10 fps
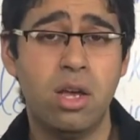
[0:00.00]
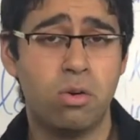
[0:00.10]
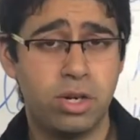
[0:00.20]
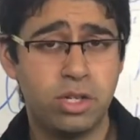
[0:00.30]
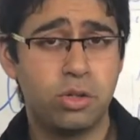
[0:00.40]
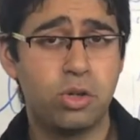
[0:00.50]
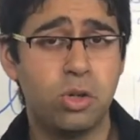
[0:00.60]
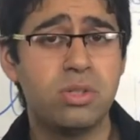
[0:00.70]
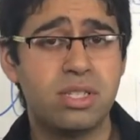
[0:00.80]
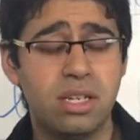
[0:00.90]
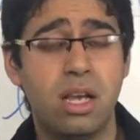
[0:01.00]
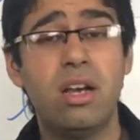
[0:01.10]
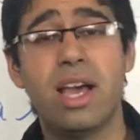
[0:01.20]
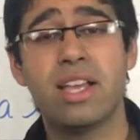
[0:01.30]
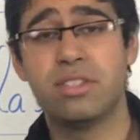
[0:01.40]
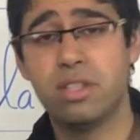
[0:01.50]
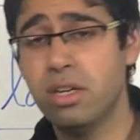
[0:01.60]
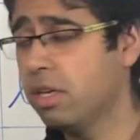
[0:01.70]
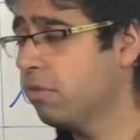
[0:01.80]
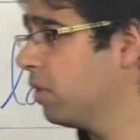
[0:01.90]
When do you use le as the
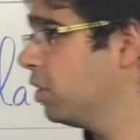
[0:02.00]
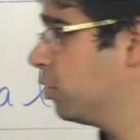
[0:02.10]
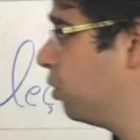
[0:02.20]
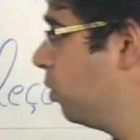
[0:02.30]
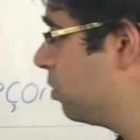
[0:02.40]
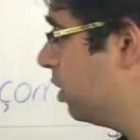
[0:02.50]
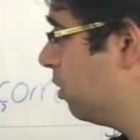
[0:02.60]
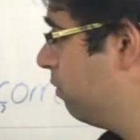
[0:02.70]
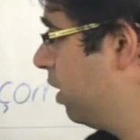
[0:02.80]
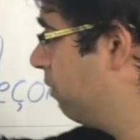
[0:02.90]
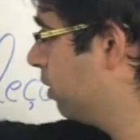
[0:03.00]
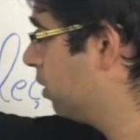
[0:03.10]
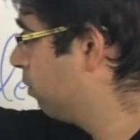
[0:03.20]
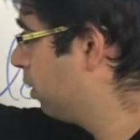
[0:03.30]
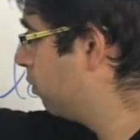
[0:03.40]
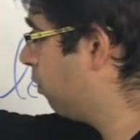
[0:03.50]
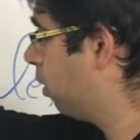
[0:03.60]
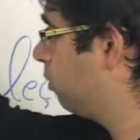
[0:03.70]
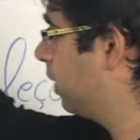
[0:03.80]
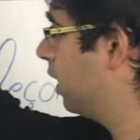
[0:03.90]
in French? You use it whenever the word
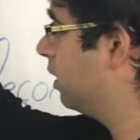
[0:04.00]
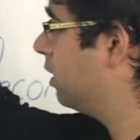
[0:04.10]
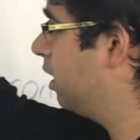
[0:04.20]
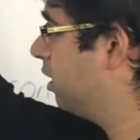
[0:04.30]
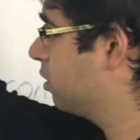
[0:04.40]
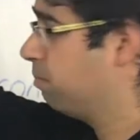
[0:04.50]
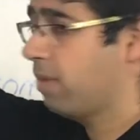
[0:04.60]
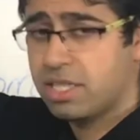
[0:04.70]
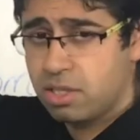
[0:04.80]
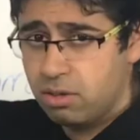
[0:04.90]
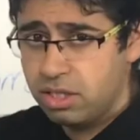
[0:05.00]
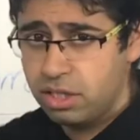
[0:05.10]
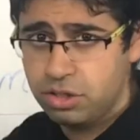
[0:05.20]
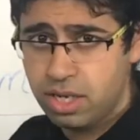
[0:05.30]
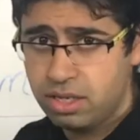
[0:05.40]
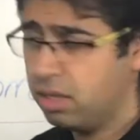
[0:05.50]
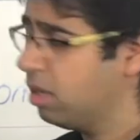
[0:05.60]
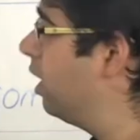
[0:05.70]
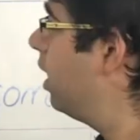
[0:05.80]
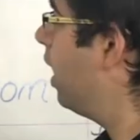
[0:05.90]
following it is masculine in gender
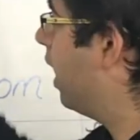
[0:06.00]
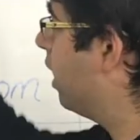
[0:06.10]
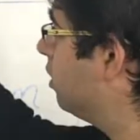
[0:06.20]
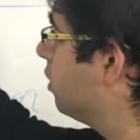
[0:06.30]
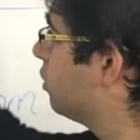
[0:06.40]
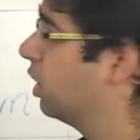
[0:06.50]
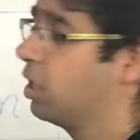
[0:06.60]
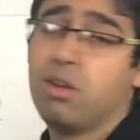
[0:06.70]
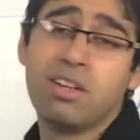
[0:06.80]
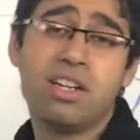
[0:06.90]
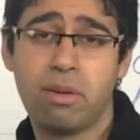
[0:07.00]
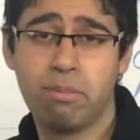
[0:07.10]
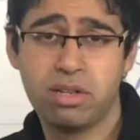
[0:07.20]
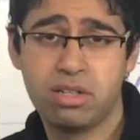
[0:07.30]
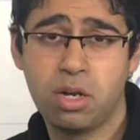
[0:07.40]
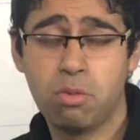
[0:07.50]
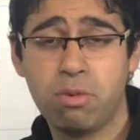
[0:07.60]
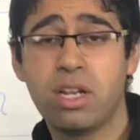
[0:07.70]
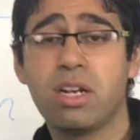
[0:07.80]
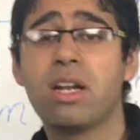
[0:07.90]
and singular in number. Now over
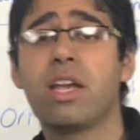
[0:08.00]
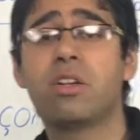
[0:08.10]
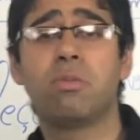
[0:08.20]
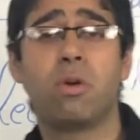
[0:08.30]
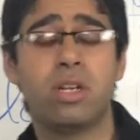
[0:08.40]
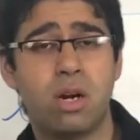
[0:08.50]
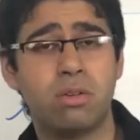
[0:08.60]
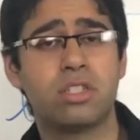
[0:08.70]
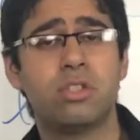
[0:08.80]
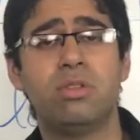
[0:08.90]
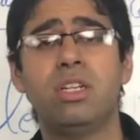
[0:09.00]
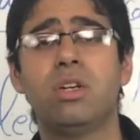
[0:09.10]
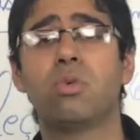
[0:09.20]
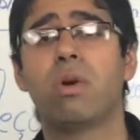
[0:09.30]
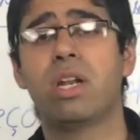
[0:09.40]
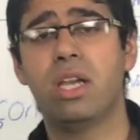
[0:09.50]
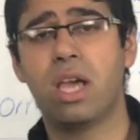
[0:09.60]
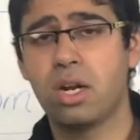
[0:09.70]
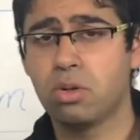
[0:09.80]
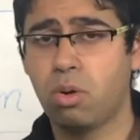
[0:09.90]
here I'd like to point out that you needn't worry
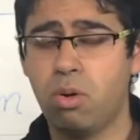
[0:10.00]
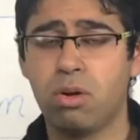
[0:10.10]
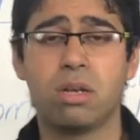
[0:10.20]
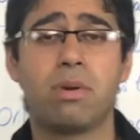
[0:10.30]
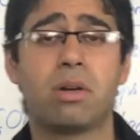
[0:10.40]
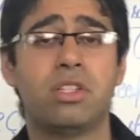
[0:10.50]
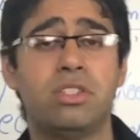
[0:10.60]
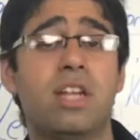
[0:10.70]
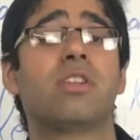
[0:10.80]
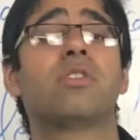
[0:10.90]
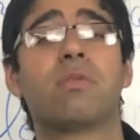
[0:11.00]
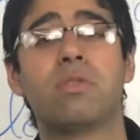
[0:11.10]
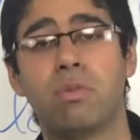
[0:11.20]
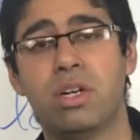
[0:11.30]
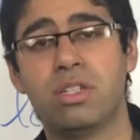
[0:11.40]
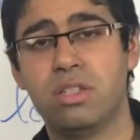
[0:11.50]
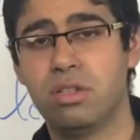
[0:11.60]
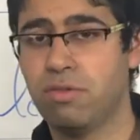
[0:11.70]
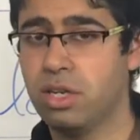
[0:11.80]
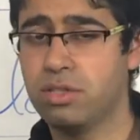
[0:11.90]
at all about the genders of the words in the
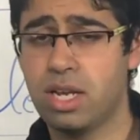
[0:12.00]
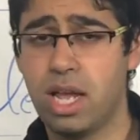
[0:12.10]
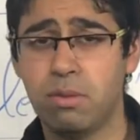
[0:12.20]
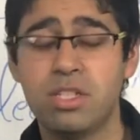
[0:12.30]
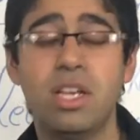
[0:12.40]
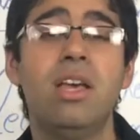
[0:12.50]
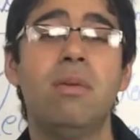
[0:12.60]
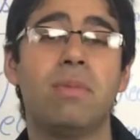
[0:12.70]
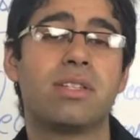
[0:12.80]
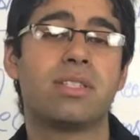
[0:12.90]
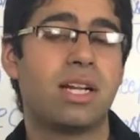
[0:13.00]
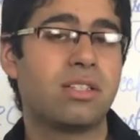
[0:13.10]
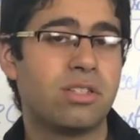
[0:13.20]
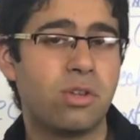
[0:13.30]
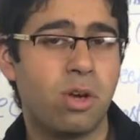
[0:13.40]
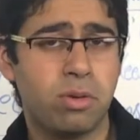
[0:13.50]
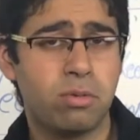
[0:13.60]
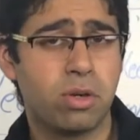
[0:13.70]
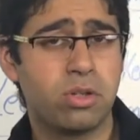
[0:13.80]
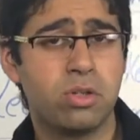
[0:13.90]
French language, because that's the topic
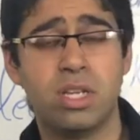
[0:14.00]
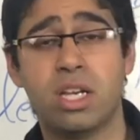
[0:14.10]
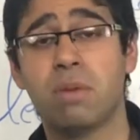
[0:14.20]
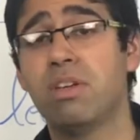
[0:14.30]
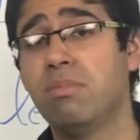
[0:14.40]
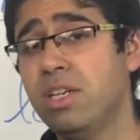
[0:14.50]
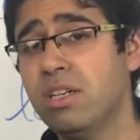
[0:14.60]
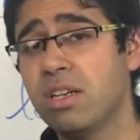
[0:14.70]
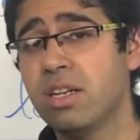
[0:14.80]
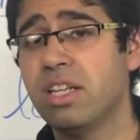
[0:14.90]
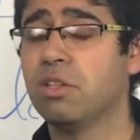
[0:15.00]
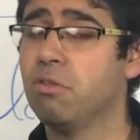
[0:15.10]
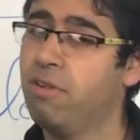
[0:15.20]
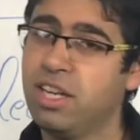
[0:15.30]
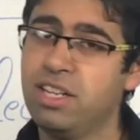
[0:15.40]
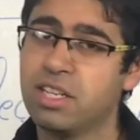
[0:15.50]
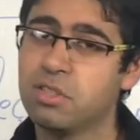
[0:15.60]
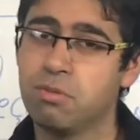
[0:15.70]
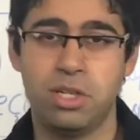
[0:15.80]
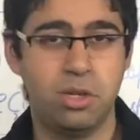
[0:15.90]
we're going to take up immediately in the very next
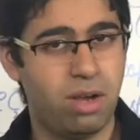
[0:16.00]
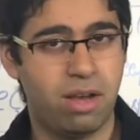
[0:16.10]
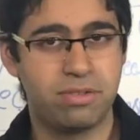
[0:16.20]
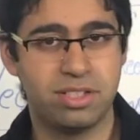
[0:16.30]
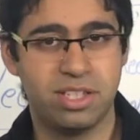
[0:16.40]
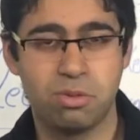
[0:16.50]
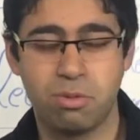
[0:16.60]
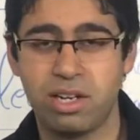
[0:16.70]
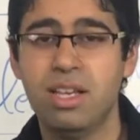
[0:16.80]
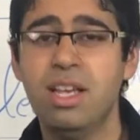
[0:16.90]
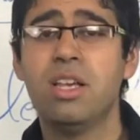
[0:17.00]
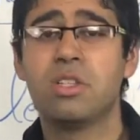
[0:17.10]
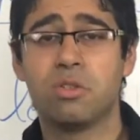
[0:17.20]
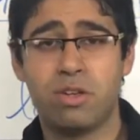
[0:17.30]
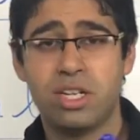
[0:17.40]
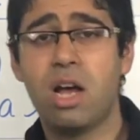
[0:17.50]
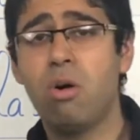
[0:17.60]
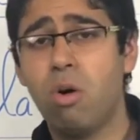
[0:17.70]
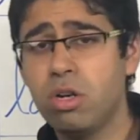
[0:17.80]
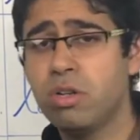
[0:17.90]
video after this one. So for now
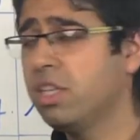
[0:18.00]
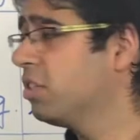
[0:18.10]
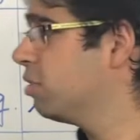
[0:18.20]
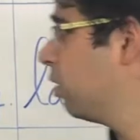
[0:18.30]
all you need to